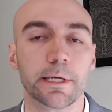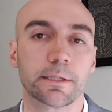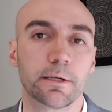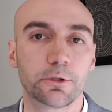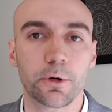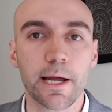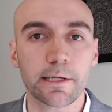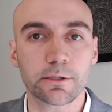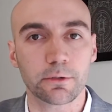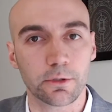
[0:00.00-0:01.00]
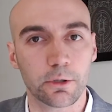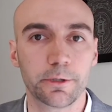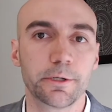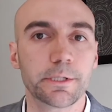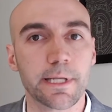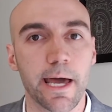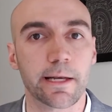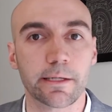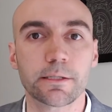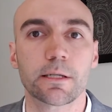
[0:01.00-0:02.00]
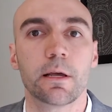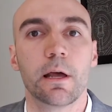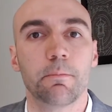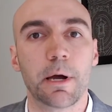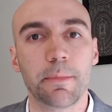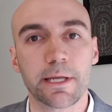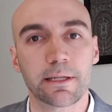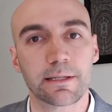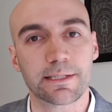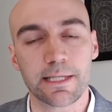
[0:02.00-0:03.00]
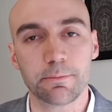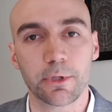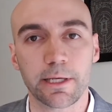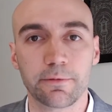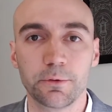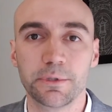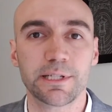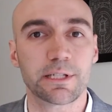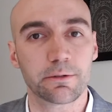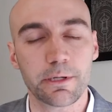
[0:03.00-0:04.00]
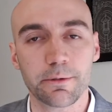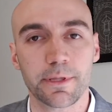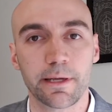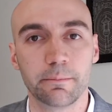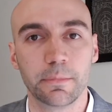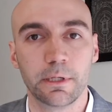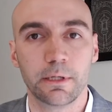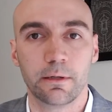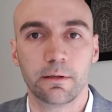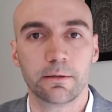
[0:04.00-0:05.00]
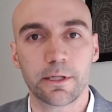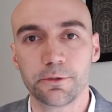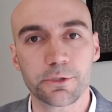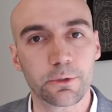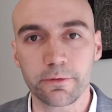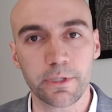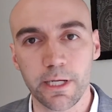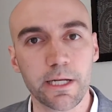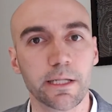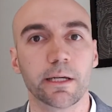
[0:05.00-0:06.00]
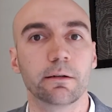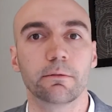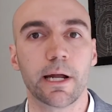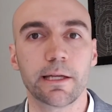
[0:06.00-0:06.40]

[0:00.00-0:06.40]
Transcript: they're trying to lower your status by making it seem like if you disagree with them, then you're sort of an idiot, right?